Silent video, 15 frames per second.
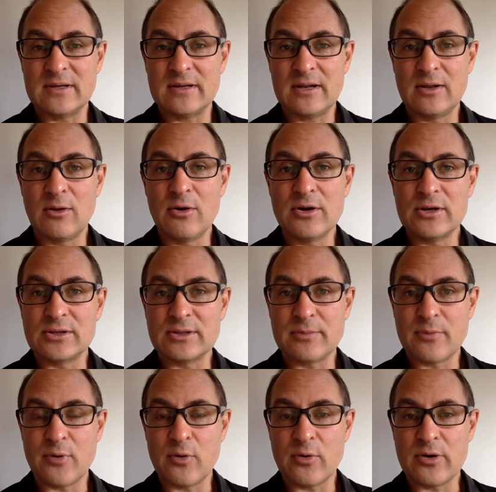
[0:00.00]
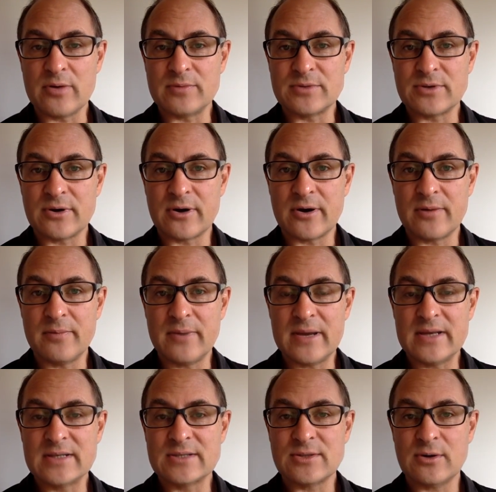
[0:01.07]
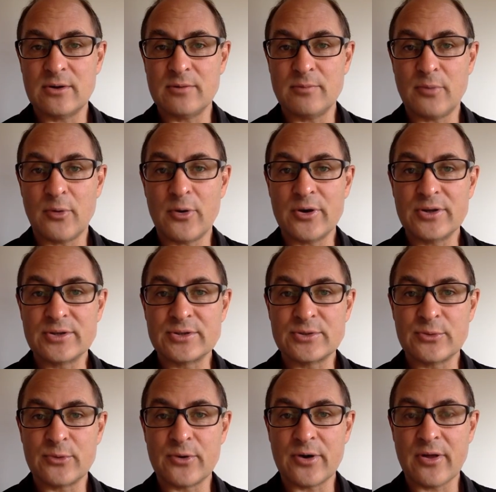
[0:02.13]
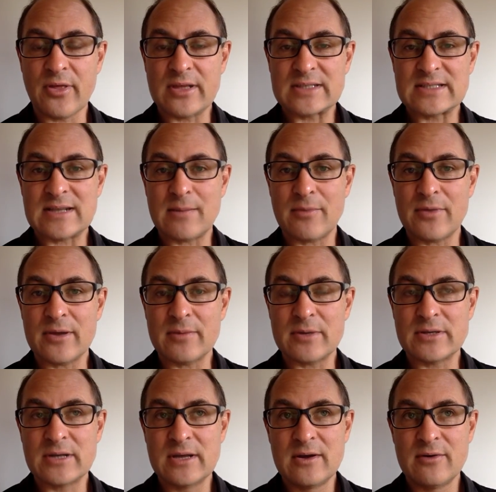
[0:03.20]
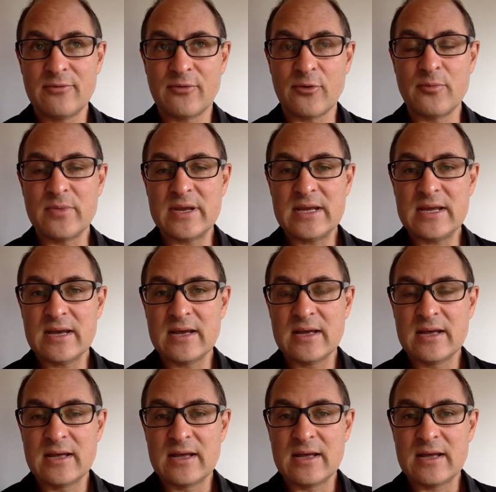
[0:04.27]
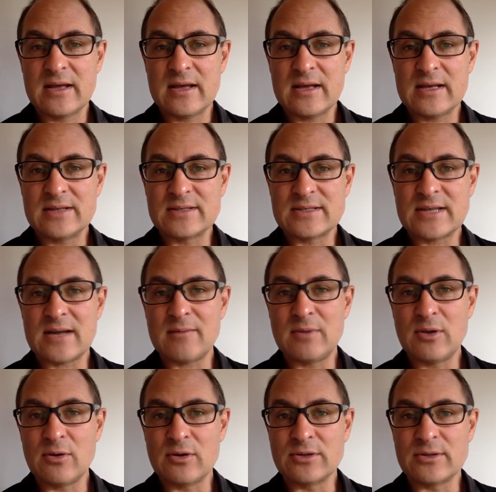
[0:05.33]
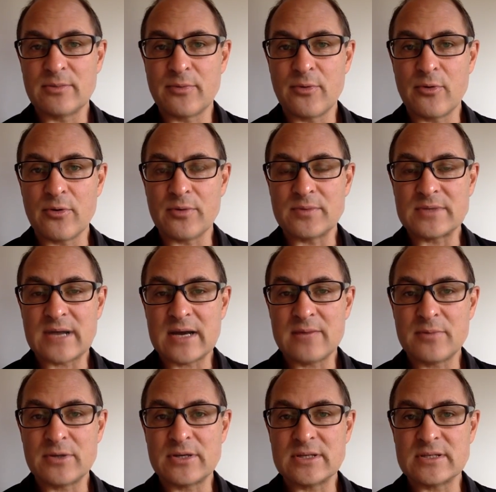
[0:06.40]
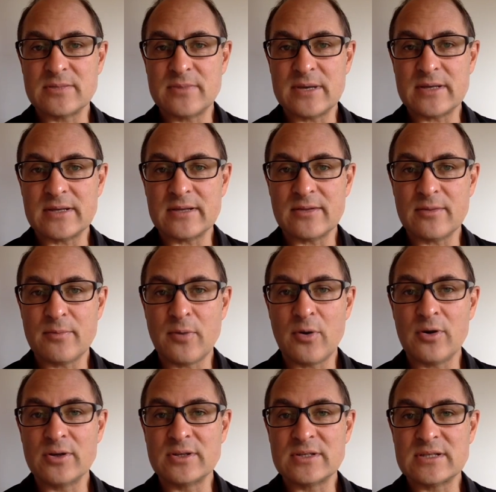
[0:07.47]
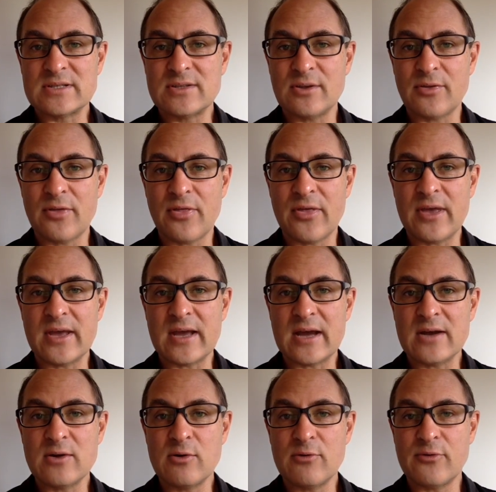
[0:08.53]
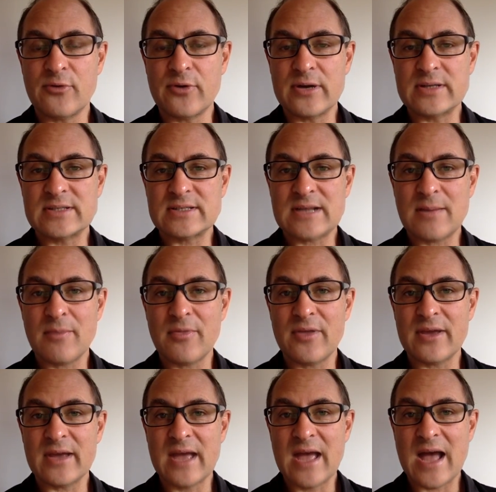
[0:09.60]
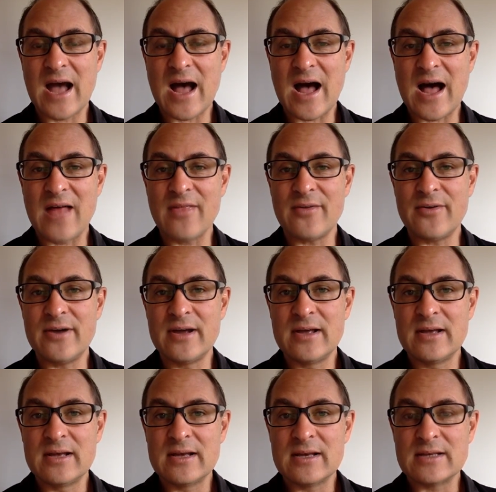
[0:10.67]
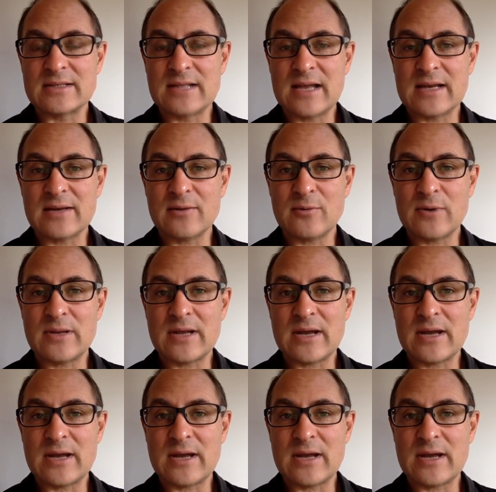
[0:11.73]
Loyalty programs are based on points or something, but for me, in some loyalty programs I participate in, the points is not the thing I go for, it's something other. It's like when